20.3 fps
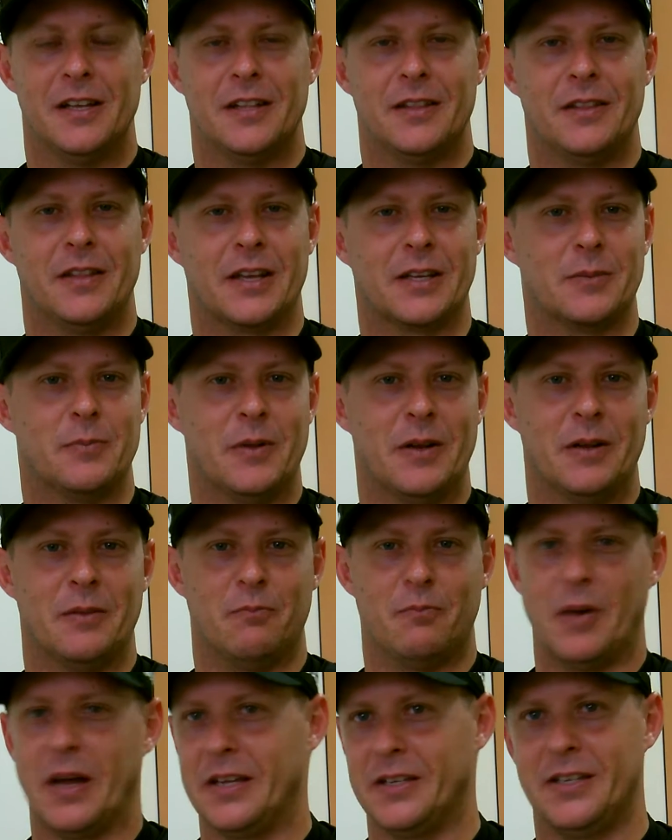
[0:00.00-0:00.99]
Next
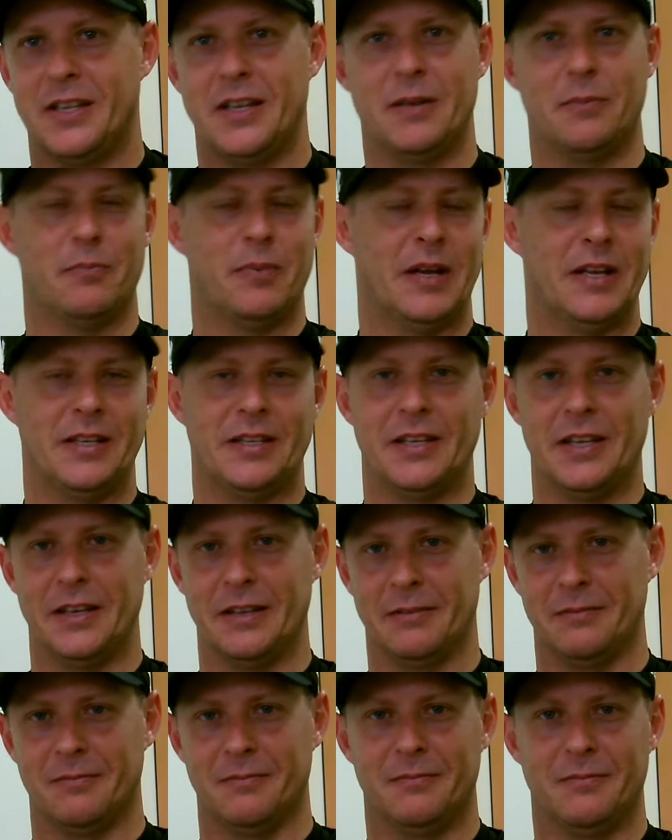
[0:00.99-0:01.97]
minute, base
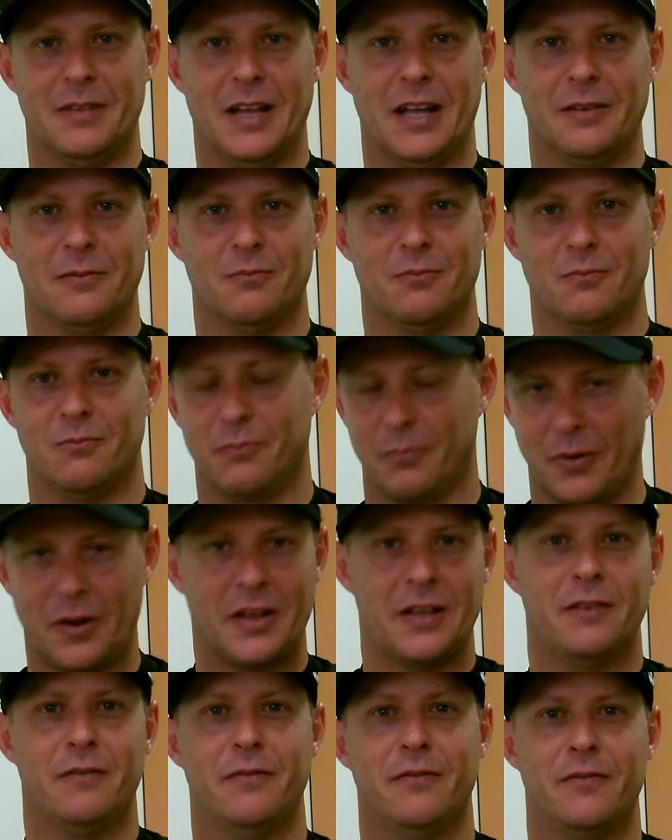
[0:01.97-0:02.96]
hit,
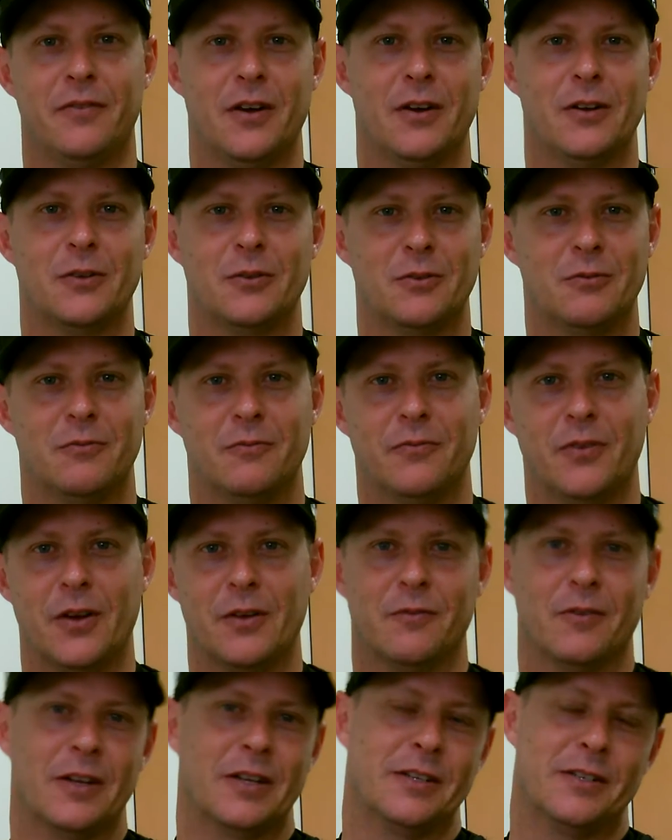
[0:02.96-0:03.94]
bring, phone
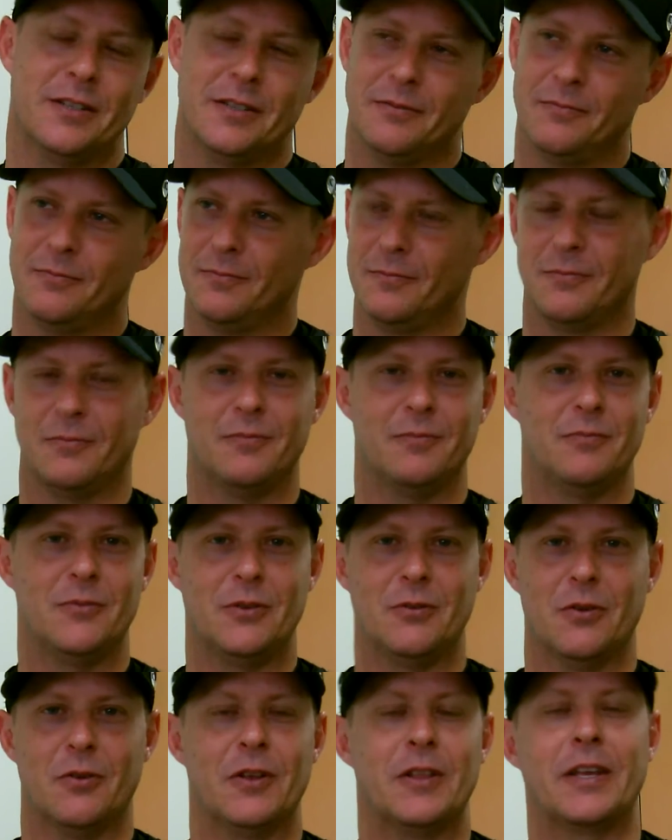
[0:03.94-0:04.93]
rings.
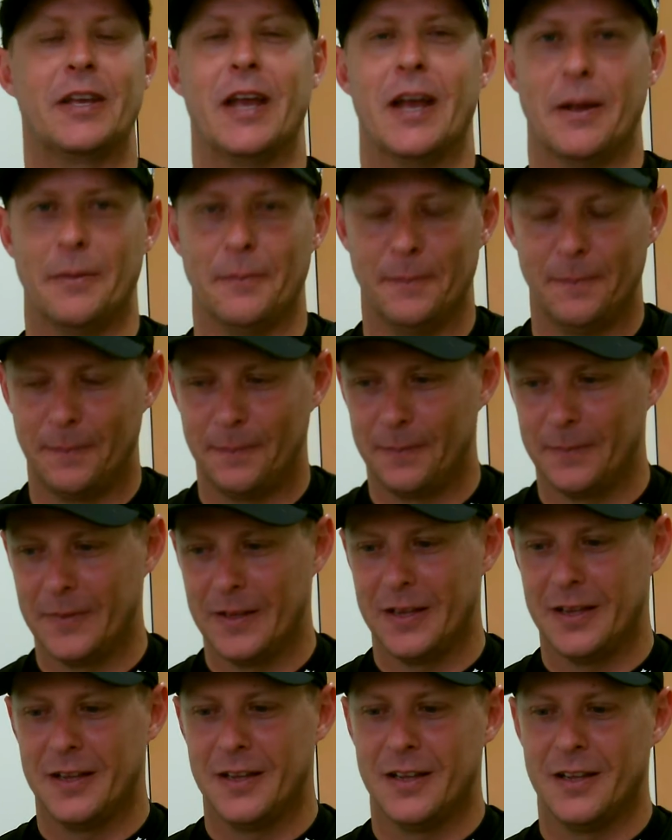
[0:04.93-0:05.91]
You're in the game.
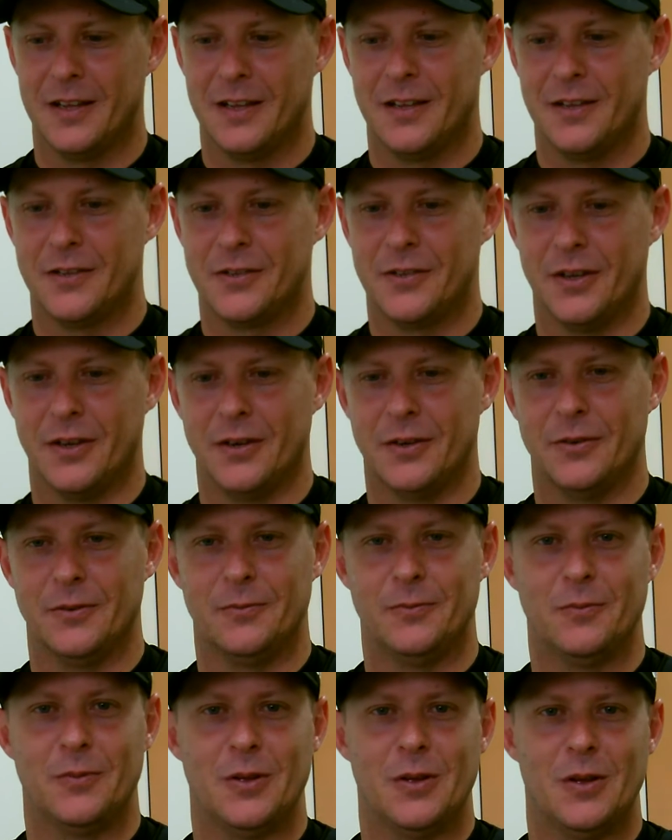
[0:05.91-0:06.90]
So
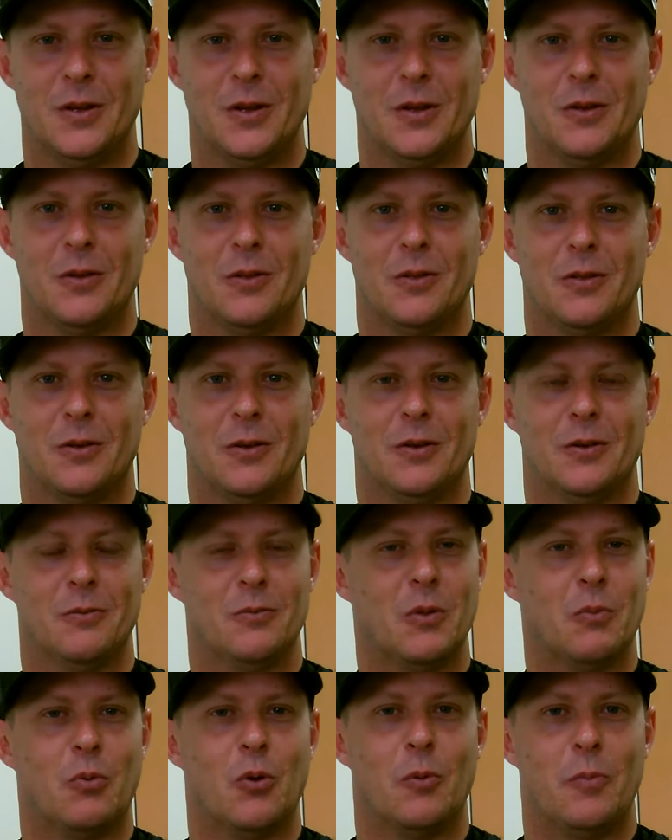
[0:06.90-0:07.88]
the
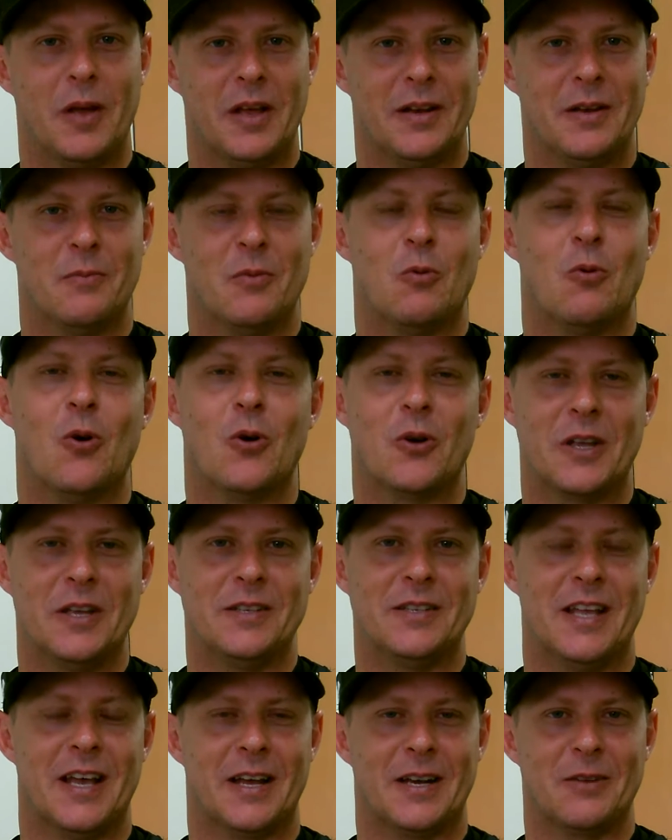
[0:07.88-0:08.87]
bullpen in
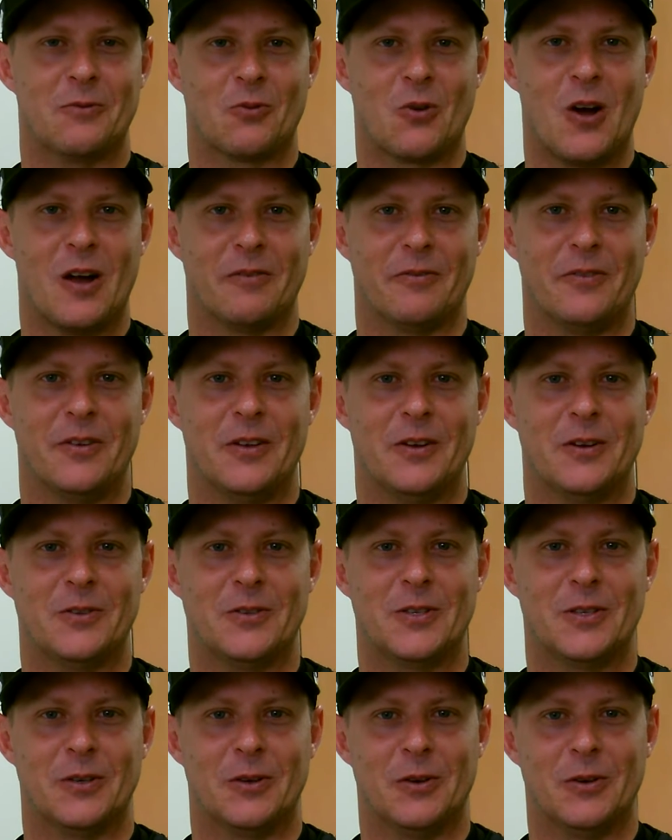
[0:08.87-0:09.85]
Milwaukee's out in right field,
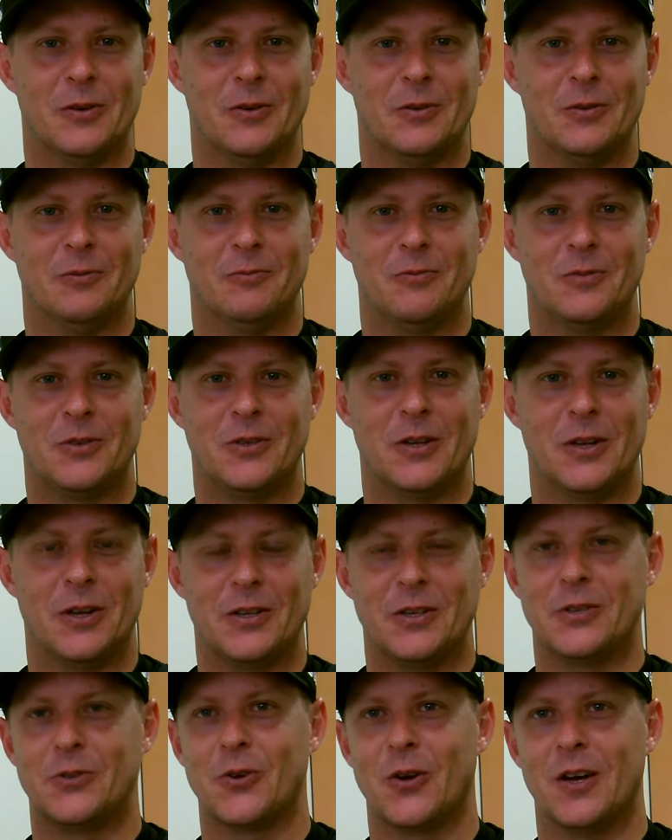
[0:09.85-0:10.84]
so
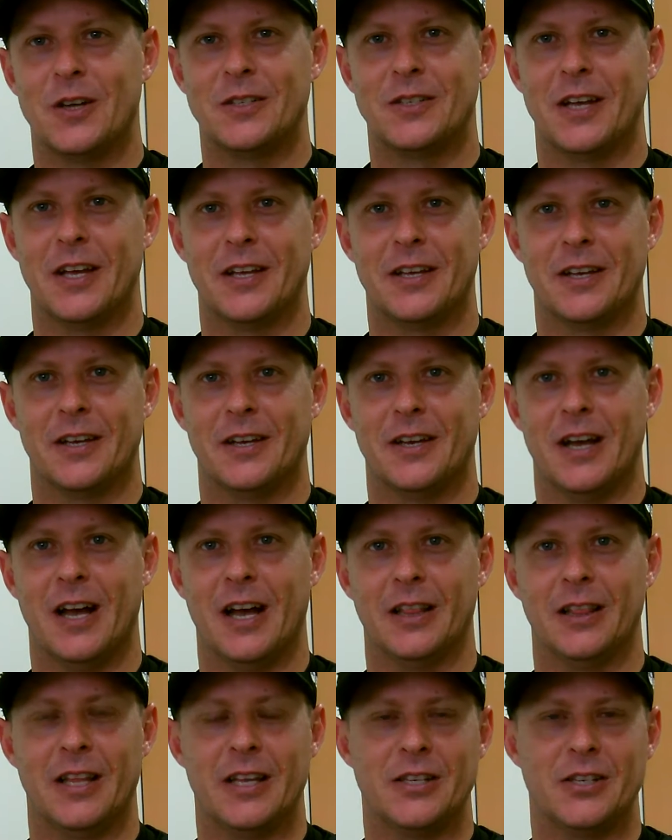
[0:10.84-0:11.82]
you try and take
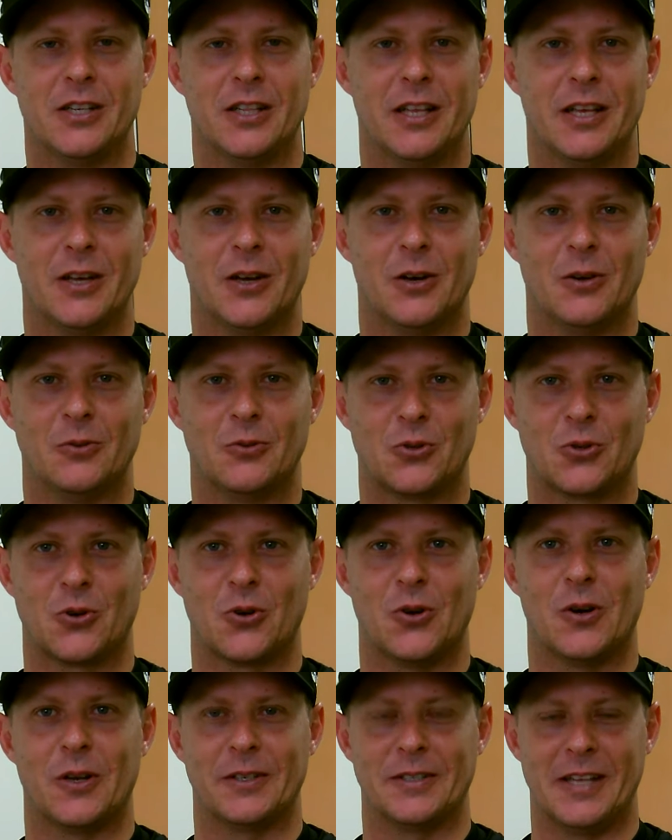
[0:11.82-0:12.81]
a leisurely old
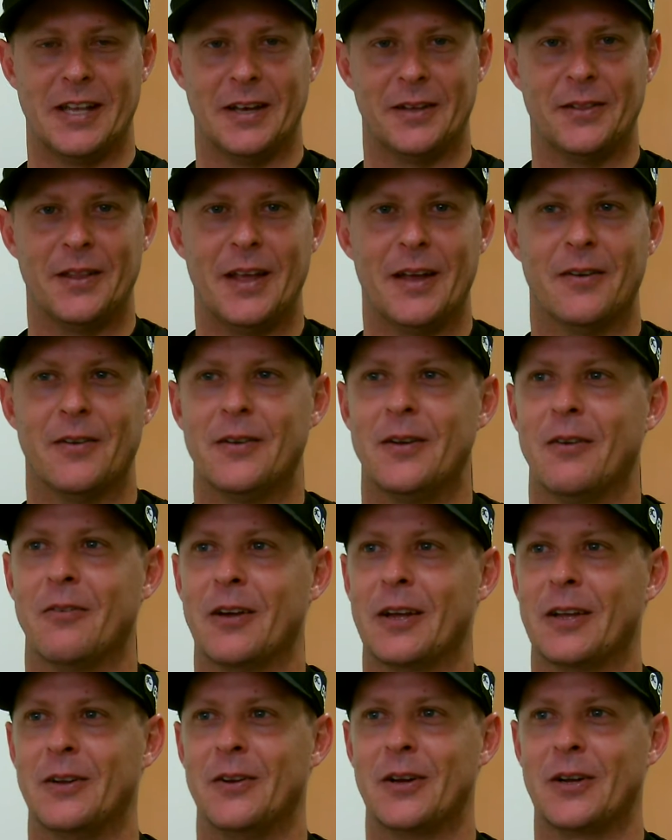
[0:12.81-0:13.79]
trot down there, and I
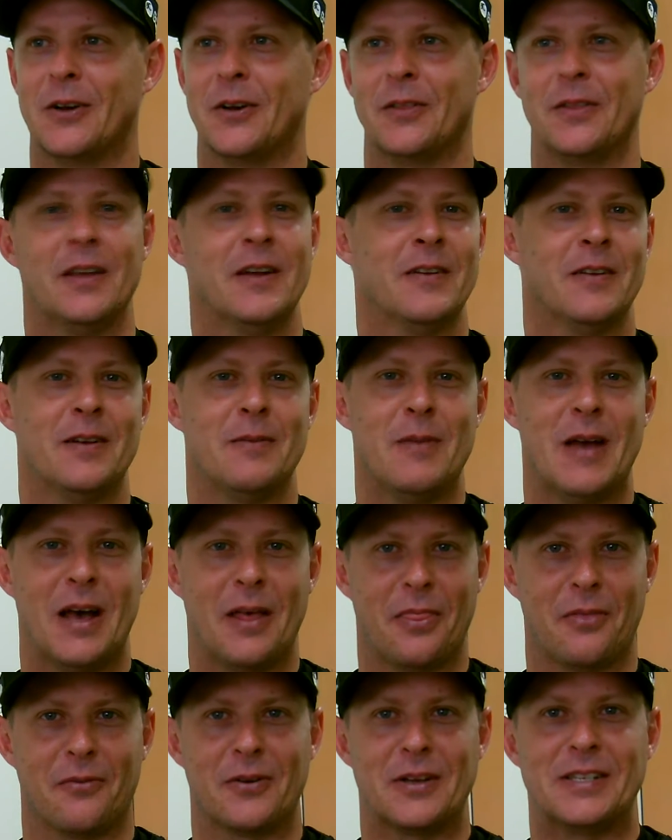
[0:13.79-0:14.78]
reckon I got there in
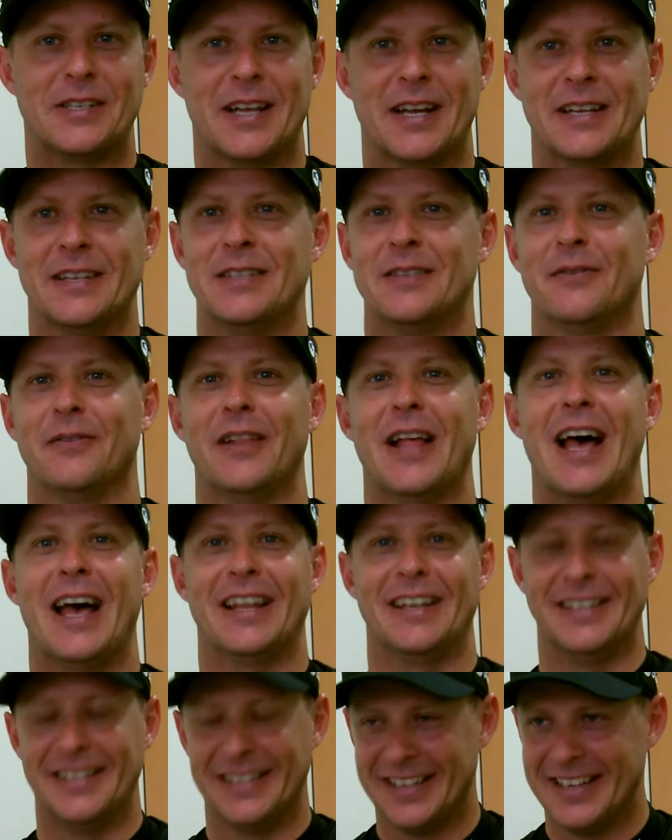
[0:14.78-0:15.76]
about 3 seconds
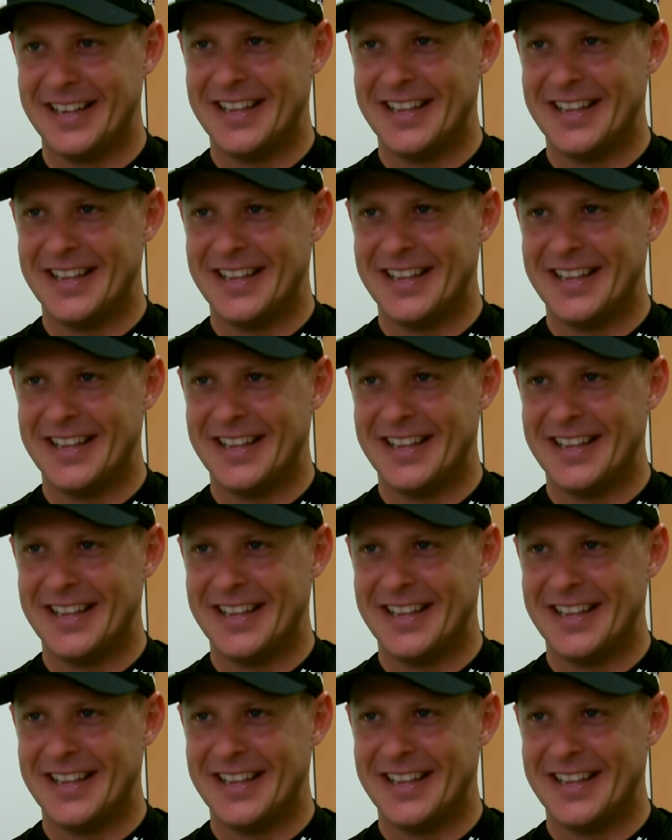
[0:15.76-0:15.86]
flat.